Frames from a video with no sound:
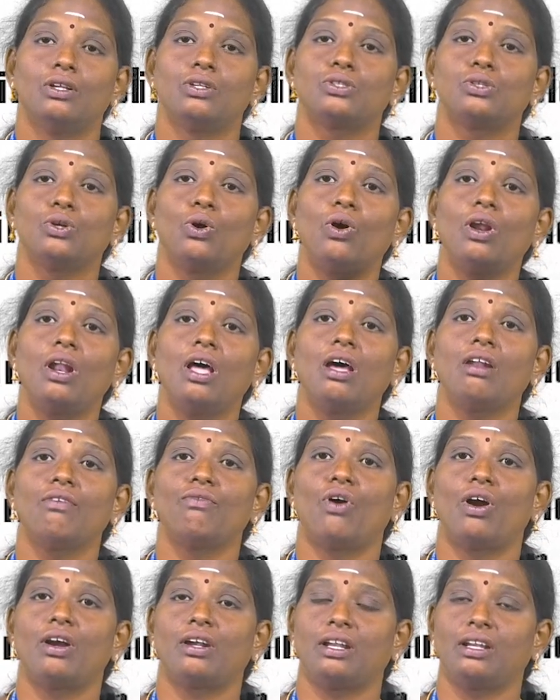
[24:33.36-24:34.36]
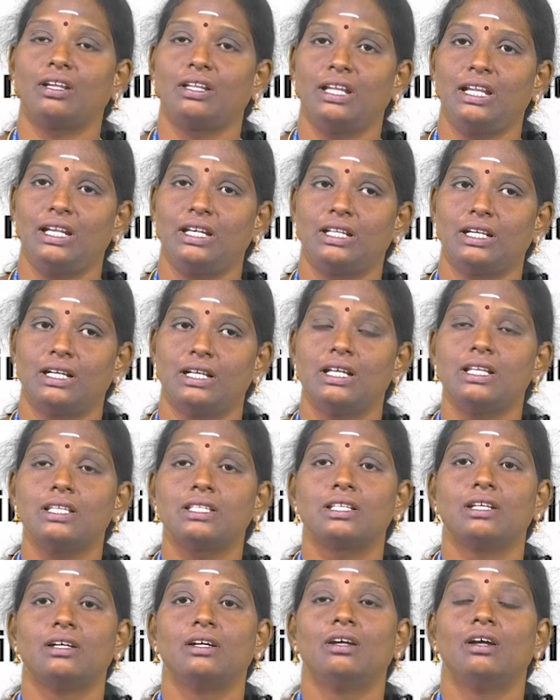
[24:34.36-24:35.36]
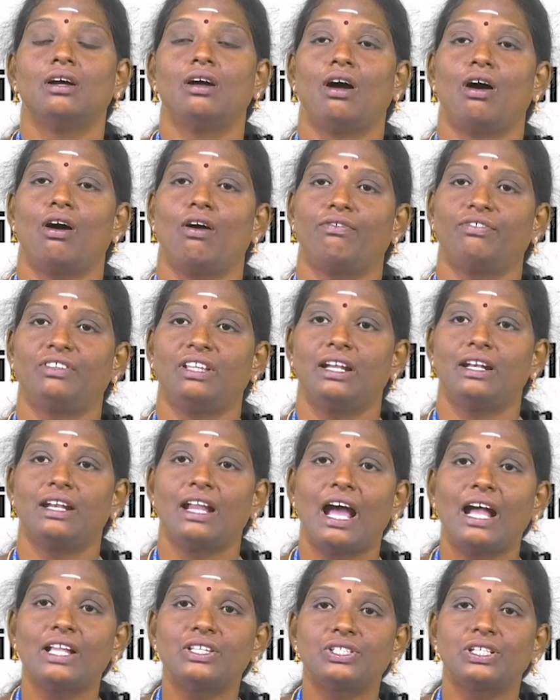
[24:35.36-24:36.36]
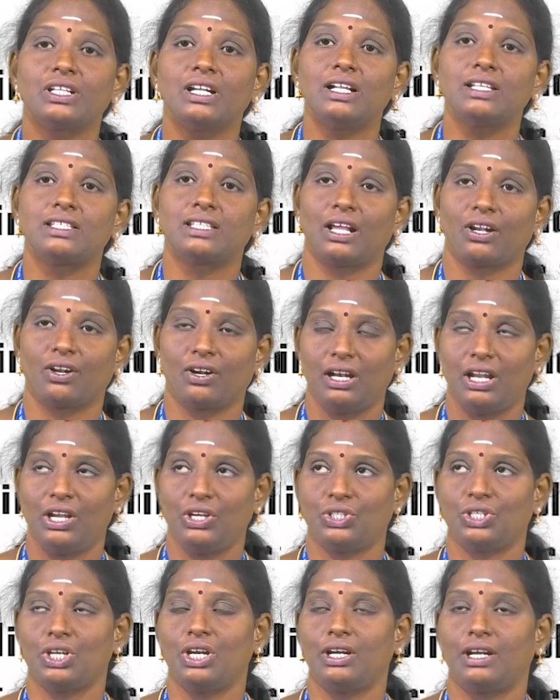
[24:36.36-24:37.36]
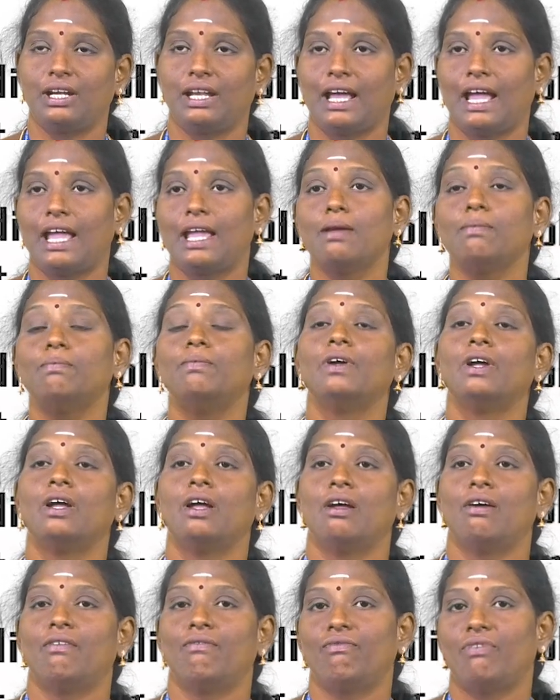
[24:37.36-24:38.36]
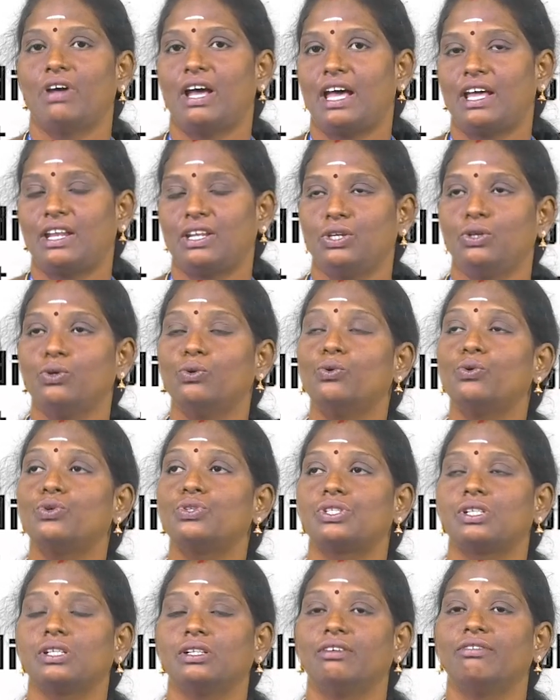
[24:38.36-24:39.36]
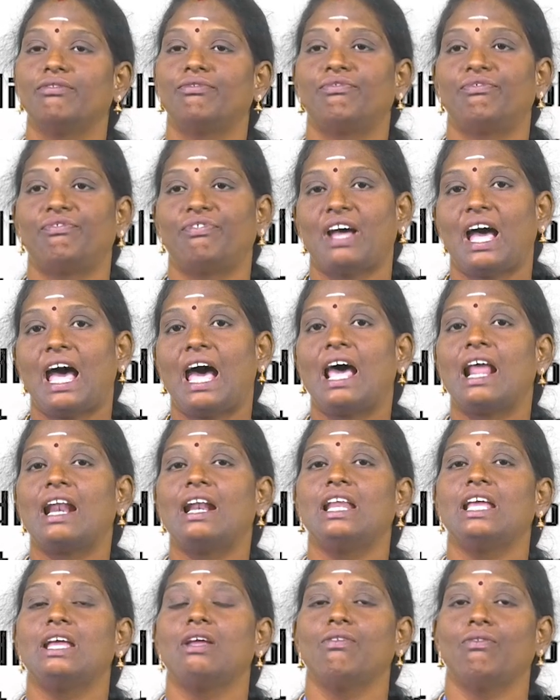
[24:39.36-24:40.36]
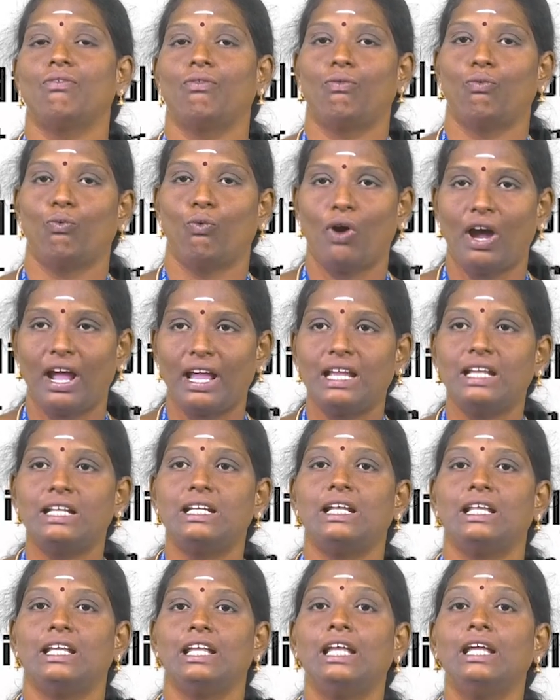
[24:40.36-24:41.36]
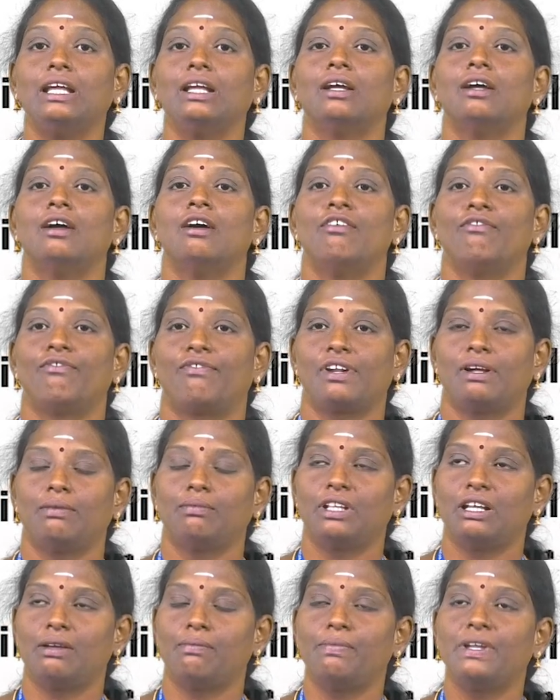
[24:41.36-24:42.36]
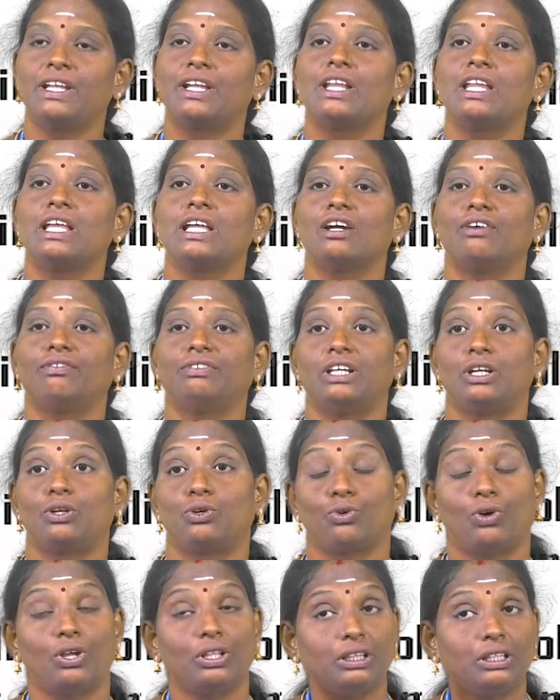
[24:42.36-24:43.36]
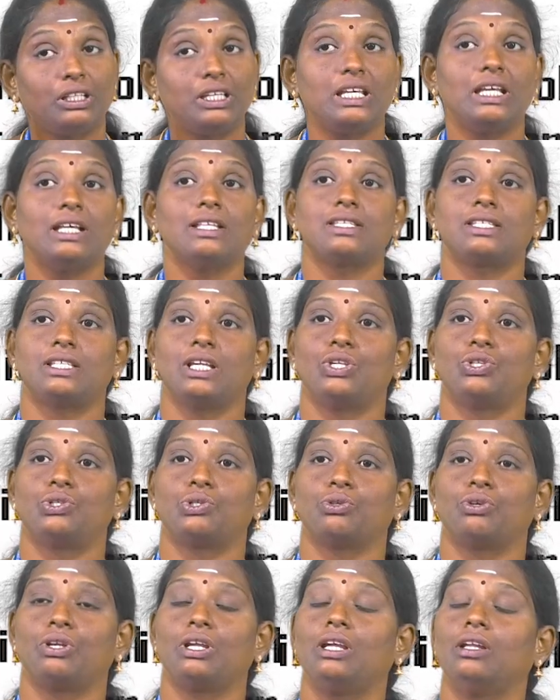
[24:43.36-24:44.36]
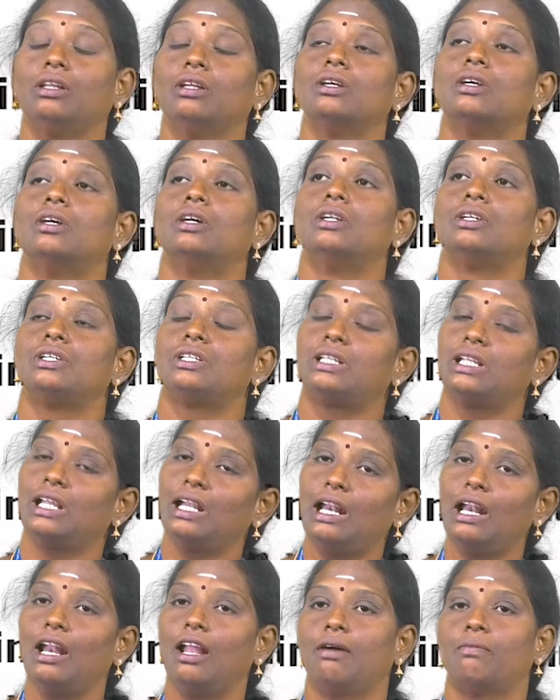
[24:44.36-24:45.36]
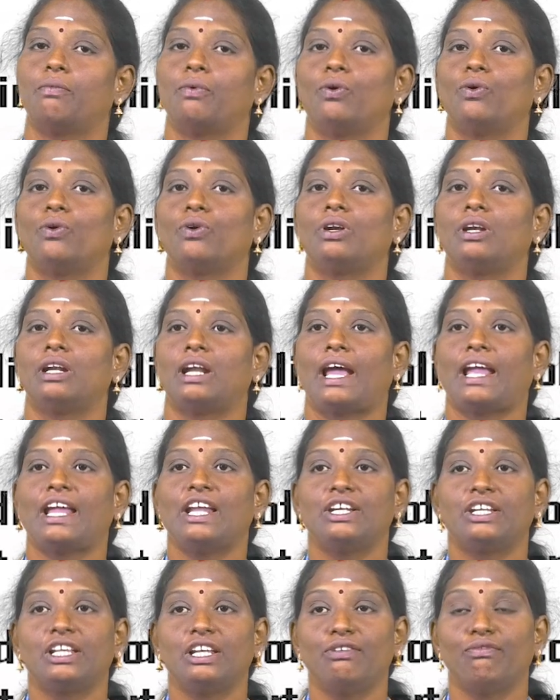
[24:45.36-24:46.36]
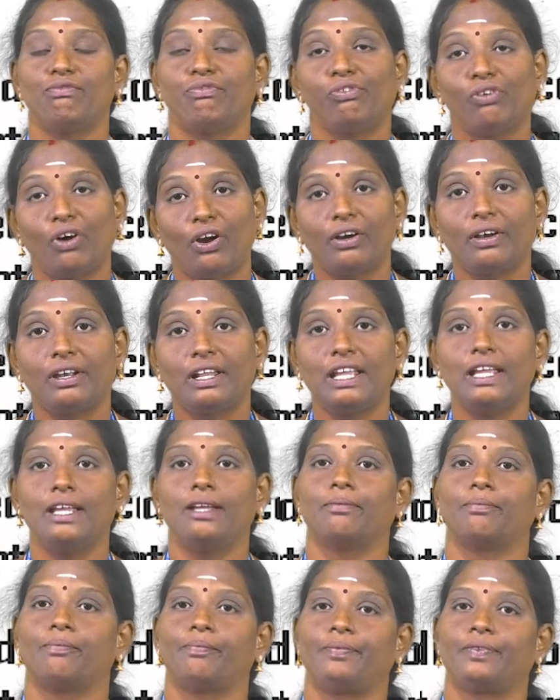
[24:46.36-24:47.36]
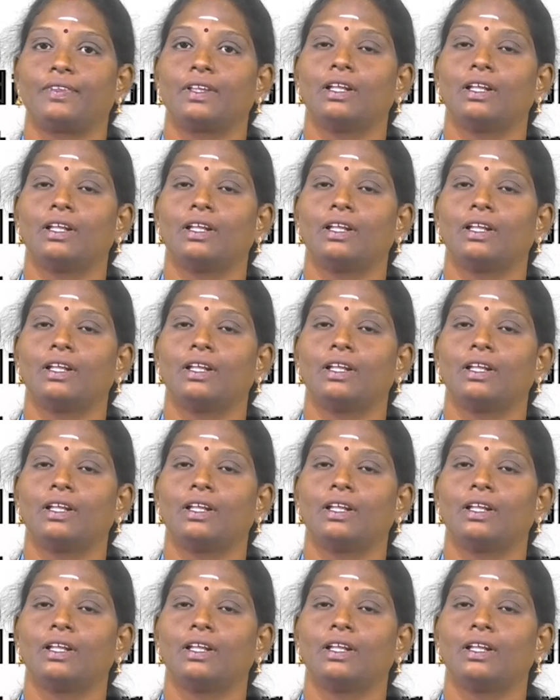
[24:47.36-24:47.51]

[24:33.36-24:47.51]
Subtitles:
Solar water heaters of the natural circulation type were used fairly widely from the beginning of the 20th century till about 1940